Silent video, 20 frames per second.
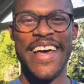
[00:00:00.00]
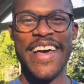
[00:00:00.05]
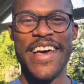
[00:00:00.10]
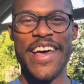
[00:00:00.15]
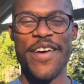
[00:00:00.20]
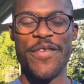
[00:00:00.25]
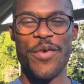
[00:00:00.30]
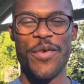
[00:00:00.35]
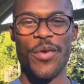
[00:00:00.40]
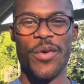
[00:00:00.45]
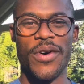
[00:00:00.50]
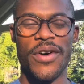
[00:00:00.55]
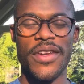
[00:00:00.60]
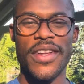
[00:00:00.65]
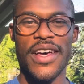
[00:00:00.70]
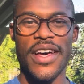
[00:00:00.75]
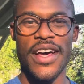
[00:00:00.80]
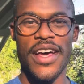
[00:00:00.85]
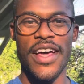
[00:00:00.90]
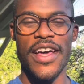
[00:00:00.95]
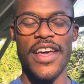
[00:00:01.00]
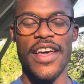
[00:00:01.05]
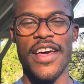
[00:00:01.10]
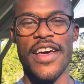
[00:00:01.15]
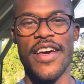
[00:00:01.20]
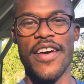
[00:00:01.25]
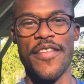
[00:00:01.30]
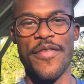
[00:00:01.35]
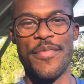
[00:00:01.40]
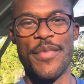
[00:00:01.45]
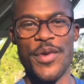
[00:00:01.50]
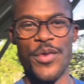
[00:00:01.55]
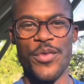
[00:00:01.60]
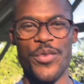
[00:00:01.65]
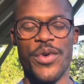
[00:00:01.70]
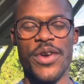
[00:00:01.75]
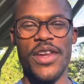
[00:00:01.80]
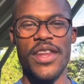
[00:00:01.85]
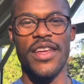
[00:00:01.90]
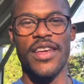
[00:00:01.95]
Hey everyone, I have been
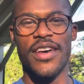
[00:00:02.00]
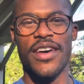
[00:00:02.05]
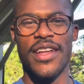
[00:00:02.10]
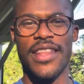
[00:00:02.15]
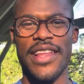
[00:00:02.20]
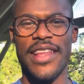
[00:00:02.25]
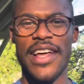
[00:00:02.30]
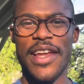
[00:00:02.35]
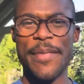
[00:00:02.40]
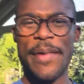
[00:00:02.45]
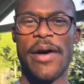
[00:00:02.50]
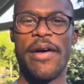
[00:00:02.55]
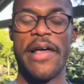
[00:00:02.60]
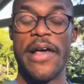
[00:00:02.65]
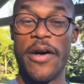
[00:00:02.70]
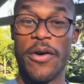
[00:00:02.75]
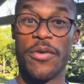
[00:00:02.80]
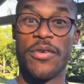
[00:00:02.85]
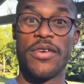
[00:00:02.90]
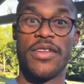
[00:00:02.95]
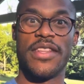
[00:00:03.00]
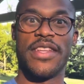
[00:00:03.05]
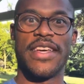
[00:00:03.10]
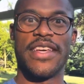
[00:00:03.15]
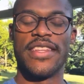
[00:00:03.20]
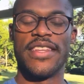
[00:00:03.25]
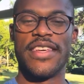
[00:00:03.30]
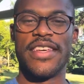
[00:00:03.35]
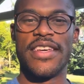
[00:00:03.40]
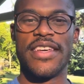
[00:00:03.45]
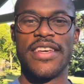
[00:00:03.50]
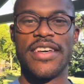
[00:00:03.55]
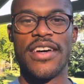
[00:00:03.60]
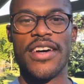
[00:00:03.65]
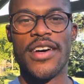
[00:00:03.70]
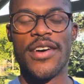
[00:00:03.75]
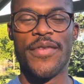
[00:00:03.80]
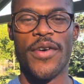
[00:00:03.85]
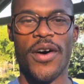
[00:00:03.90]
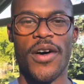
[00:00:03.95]
reading a lot about elk lately,
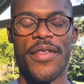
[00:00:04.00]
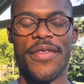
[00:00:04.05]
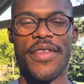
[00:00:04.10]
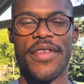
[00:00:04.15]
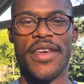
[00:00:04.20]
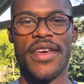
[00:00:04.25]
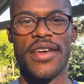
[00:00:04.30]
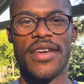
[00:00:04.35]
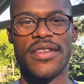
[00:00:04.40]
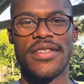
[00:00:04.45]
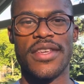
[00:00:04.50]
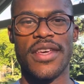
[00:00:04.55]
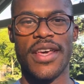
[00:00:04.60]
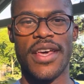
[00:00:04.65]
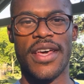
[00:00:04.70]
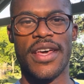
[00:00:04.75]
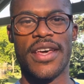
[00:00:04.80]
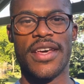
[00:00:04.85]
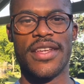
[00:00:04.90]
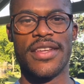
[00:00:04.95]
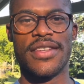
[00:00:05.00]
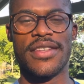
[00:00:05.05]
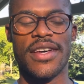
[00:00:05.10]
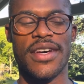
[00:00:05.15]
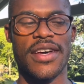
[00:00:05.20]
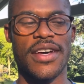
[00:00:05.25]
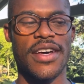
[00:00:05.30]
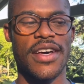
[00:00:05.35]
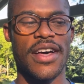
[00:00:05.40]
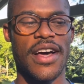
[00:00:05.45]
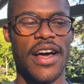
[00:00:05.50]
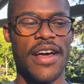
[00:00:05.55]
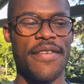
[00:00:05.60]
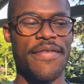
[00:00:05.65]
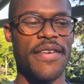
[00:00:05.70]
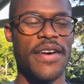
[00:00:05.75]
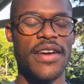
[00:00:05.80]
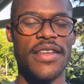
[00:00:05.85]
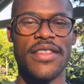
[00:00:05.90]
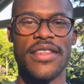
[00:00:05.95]
of all things, and uh, I
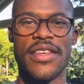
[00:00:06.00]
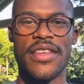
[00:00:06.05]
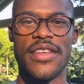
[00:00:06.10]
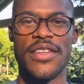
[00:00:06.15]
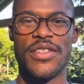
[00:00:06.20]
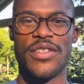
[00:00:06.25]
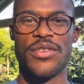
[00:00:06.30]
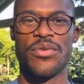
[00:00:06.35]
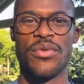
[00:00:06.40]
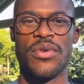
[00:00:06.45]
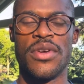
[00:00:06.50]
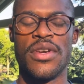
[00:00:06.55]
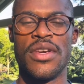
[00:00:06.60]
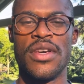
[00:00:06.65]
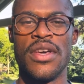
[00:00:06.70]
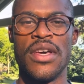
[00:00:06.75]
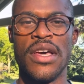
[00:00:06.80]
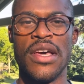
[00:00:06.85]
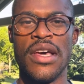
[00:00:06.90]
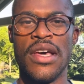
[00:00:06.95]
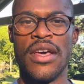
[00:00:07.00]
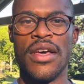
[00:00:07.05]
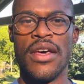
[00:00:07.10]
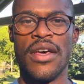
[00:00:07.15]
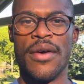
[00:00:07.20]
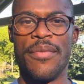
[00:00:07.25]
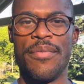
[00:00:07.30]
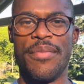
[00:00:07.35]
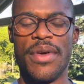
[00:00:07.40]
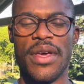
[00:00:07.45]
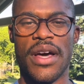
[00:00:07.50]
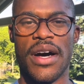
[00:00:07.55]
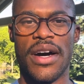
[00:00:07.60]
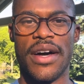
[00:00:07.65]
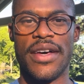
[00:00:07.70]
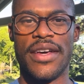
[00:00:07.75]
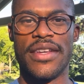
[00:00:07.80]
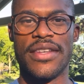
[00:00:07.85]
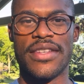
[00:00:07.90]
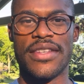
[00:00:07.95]
find the history
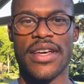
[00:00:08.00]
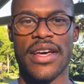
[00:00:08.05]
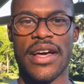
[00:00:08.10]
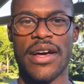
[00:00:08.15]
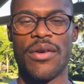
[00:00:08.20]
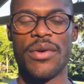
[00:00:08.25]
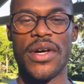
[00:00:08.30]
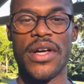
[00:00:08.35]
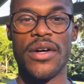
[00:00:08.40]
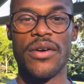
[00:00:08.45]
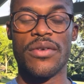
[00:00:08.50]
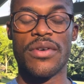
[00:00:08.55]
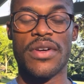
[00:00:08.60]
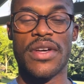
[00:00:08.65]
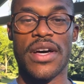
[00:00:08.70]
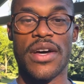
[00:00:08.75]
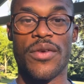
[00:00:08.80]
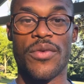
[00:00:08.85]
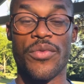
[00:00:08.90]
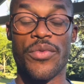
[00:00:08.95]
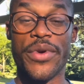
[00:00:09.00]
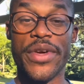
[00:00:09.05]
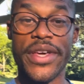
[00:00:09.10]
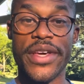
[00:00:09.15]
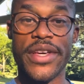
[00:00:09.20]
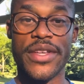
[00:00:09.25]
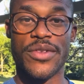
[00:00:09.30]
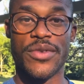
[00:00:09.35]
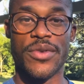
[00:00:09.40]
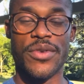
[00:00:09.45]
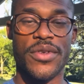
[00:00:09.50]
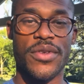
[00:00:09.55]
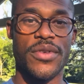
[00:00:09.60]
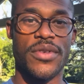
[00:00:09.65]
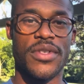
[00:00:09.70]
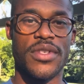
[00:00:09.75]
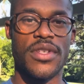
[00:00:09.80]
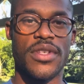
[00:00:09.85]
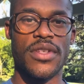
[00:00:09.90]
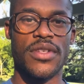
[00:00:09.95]
behind how elk got
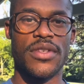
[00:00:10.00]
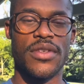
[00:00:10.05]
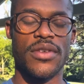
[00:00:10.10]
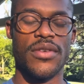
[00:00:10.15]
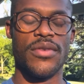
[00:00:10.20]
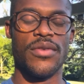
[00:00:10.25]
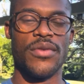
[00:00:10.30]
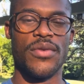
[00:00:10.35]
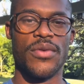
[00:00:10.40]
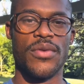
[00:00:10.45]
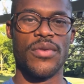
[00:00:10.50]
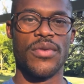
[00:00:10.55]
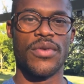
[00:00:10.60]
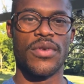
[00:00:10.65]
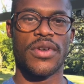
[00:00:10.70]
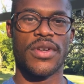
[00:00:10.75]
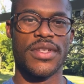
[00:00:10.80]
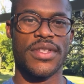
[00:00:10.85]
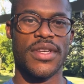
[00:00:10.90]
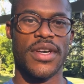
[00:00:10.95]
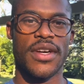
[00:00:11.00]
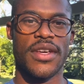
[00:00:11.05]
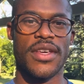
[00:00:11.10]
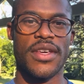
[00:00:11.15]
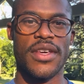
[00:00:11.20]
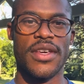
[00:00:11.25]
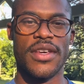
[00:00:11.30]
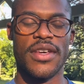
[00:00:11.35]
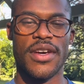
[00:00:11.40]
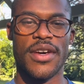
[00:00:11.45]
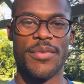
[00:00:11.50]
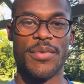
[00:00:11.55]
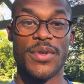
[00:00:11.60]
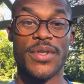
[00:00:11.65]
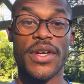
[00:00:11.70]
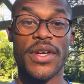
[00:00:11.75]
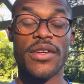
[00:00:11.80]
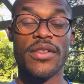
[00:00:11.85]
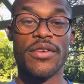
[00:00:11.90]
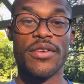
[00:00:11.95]
reintroduced to Kentucky uh,
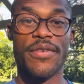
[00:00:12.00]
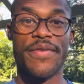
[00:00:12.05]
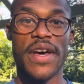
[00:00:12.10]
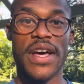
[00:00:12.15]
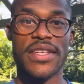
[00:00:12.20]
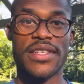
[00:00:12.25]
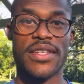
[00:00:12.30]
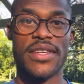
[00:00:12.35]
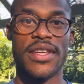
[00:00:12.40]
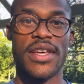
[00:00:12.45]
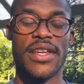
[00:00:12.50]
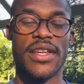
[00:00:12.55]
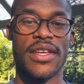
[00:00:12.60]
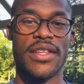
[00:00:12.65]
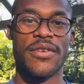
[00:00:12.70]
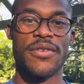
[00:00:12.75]
particularly fascinating.